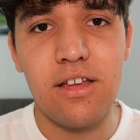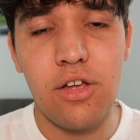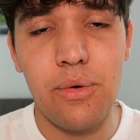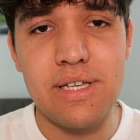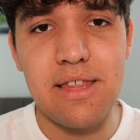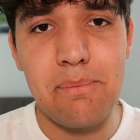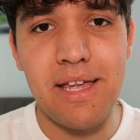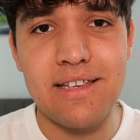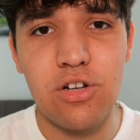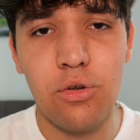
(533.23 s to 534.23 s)
who is the
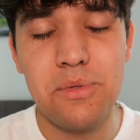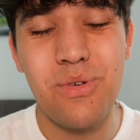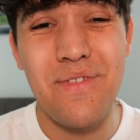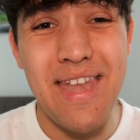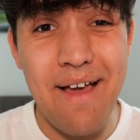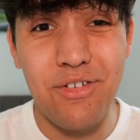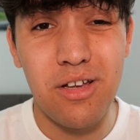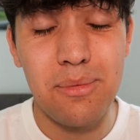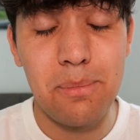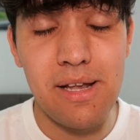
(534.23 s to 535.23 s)
biggest club to have
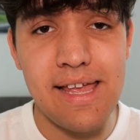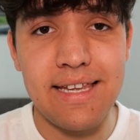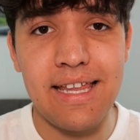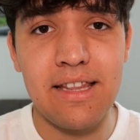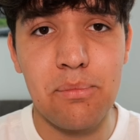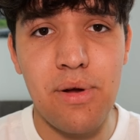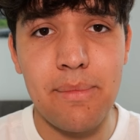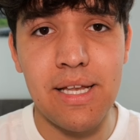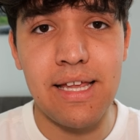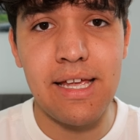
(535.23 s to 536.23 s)
never played in the
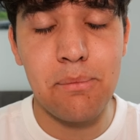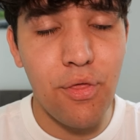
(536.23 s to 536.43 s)
Premier League.